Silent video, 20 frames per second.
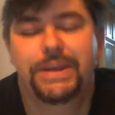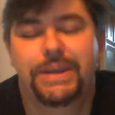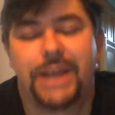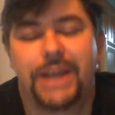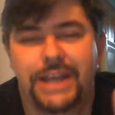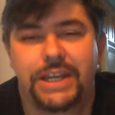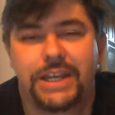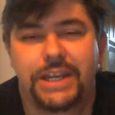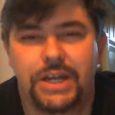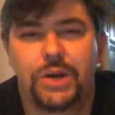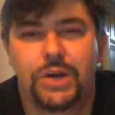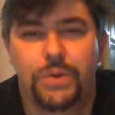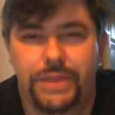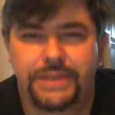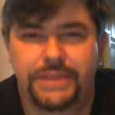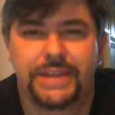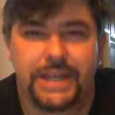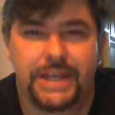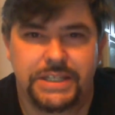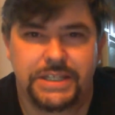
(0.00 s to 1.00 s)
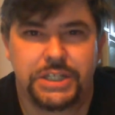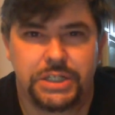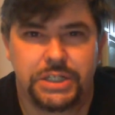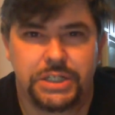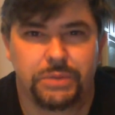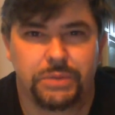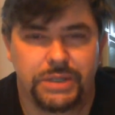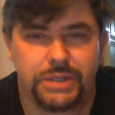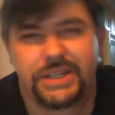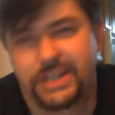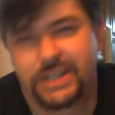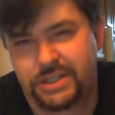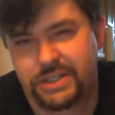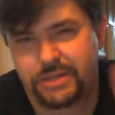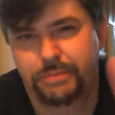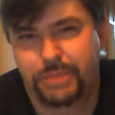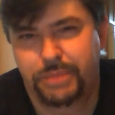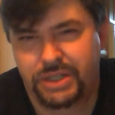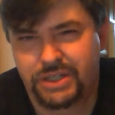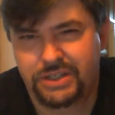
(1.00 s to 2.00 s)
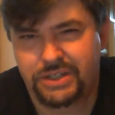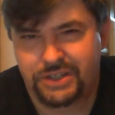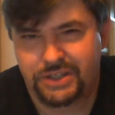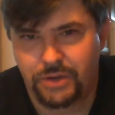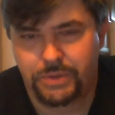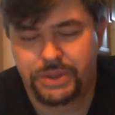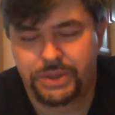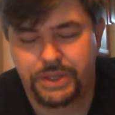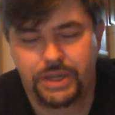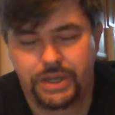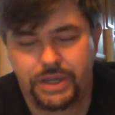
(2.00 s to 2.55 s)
I know that that's a generalization, but just go with it.